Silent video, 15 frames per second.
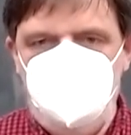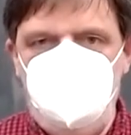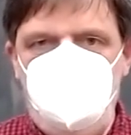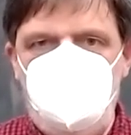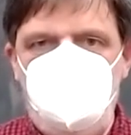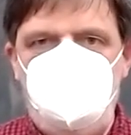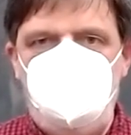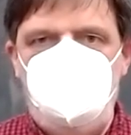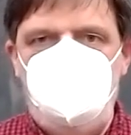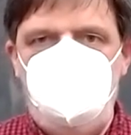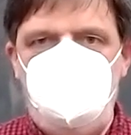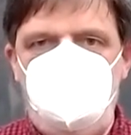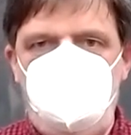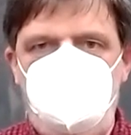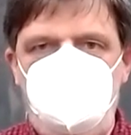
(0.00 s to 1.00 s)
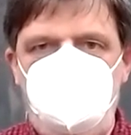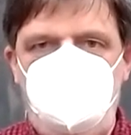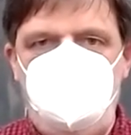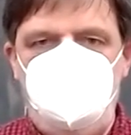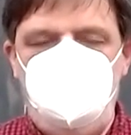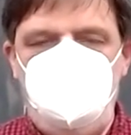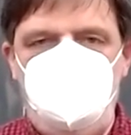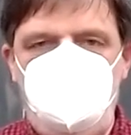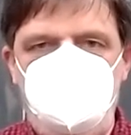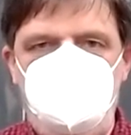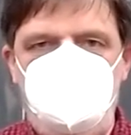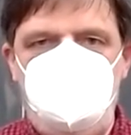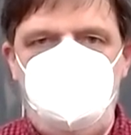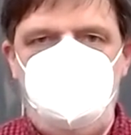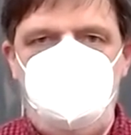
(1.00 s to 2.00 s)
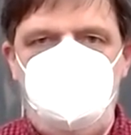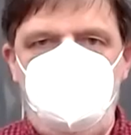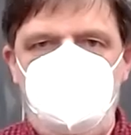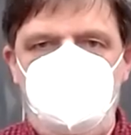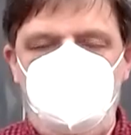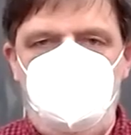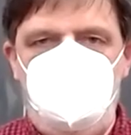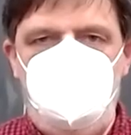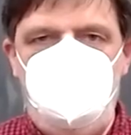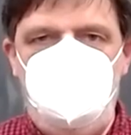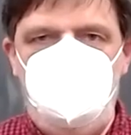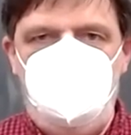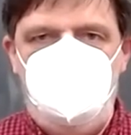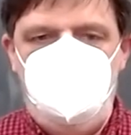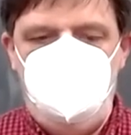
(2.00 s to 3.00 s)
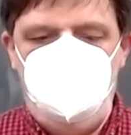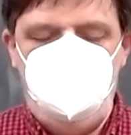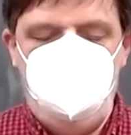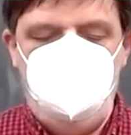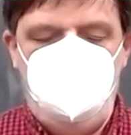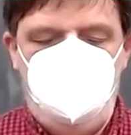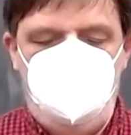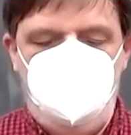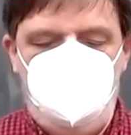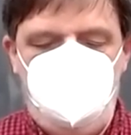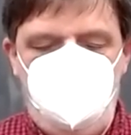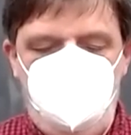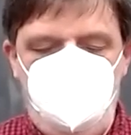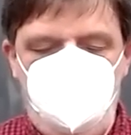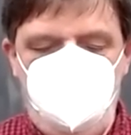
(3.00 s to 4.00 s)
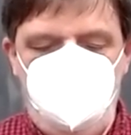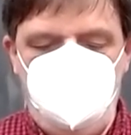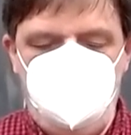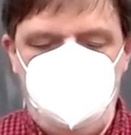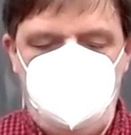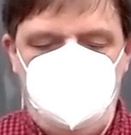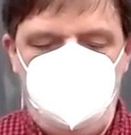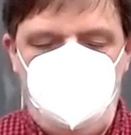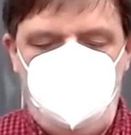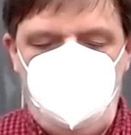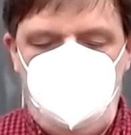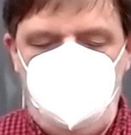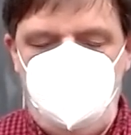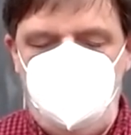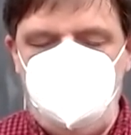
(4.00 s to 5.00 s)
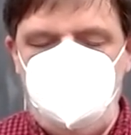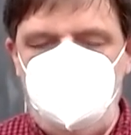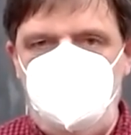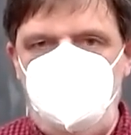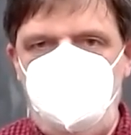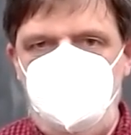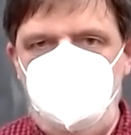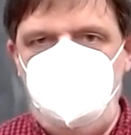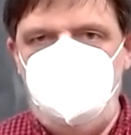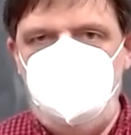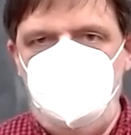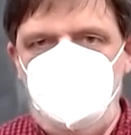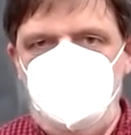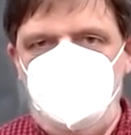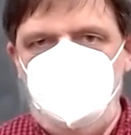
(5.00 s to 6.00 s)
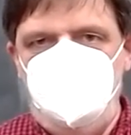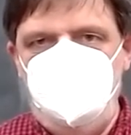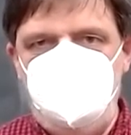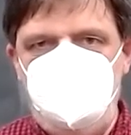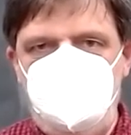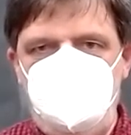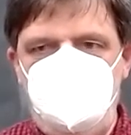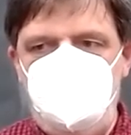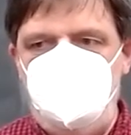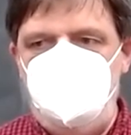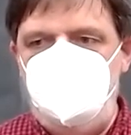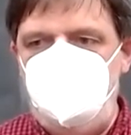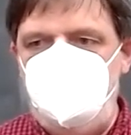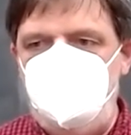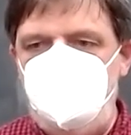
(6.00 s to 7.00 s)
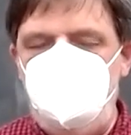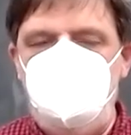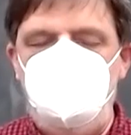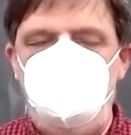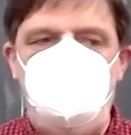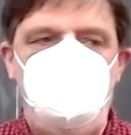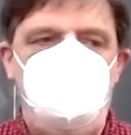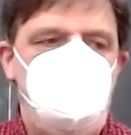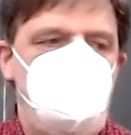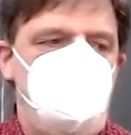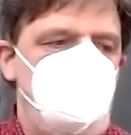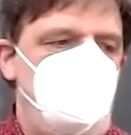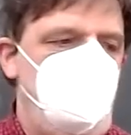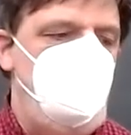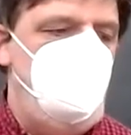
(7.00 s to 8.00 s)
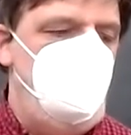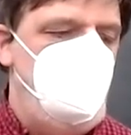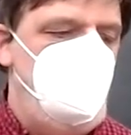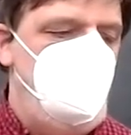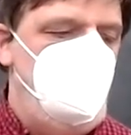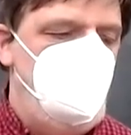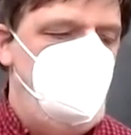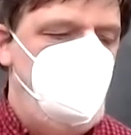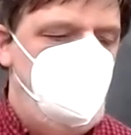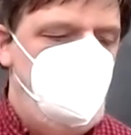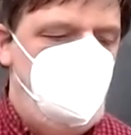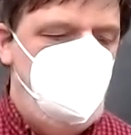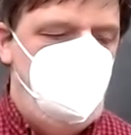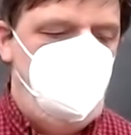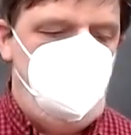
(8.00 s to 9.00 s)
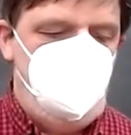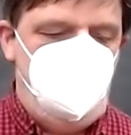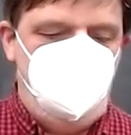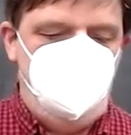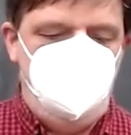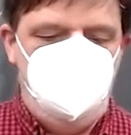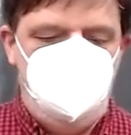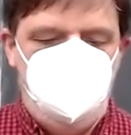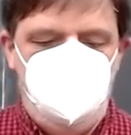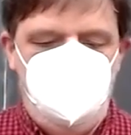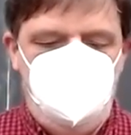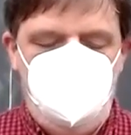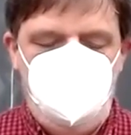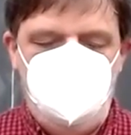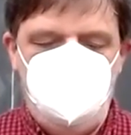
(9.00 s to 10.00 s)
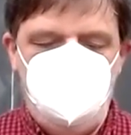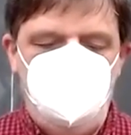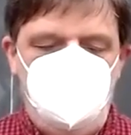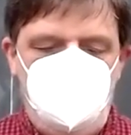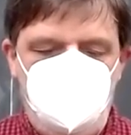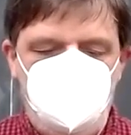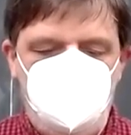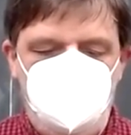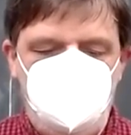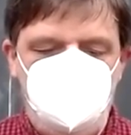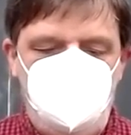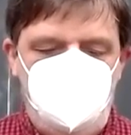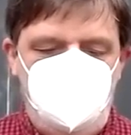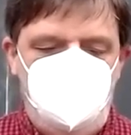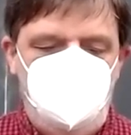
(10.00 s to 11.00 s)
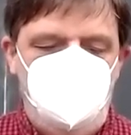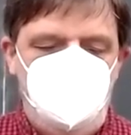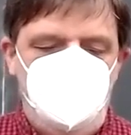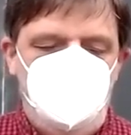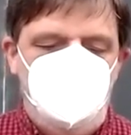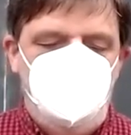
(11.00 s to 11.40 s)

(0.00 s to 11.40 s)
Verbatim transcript: so, like, this is unlike the first and second writing assignments. This is not a uh, like answer my question.